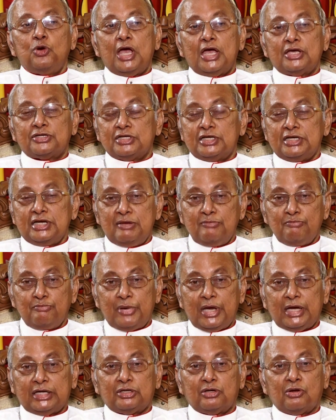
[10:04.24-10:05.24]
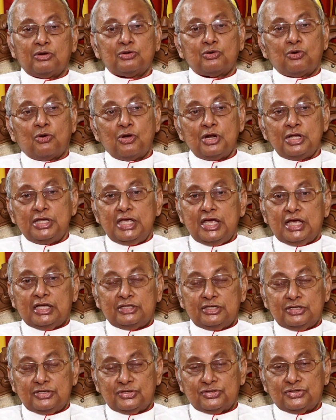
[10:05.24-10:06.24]
has an impact on all the
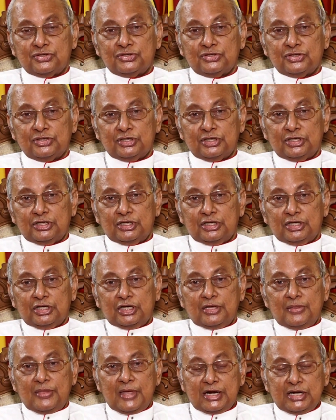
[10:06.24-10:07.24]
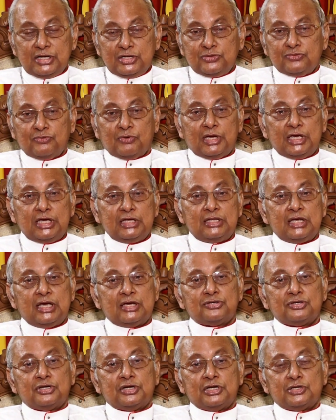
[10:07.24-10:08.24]
others. That is why
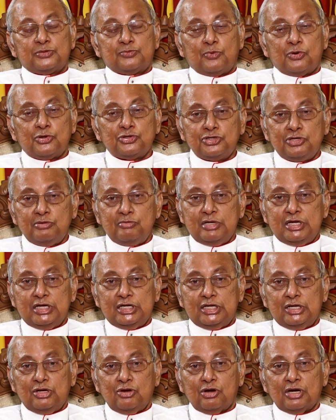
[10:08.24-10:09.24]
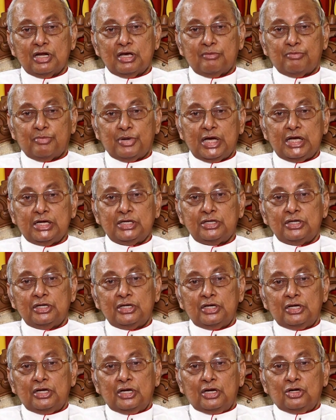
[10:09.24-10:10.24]
there's a responsibility on our part
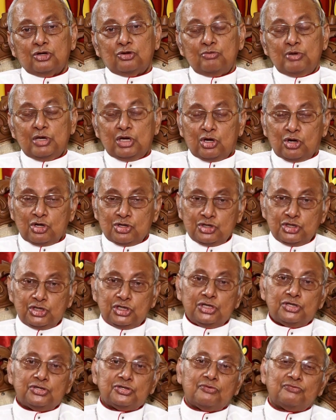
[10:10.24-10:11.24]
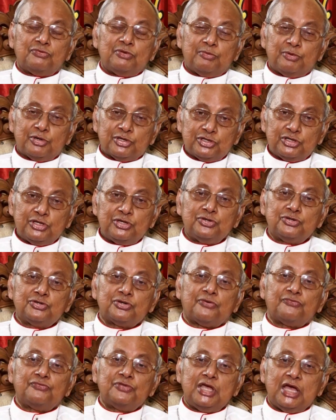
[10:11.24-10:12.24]
to be conscious of the presence
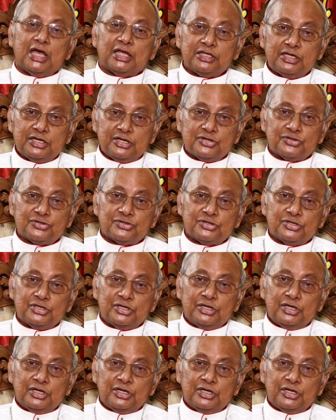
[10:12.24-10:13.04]
of the others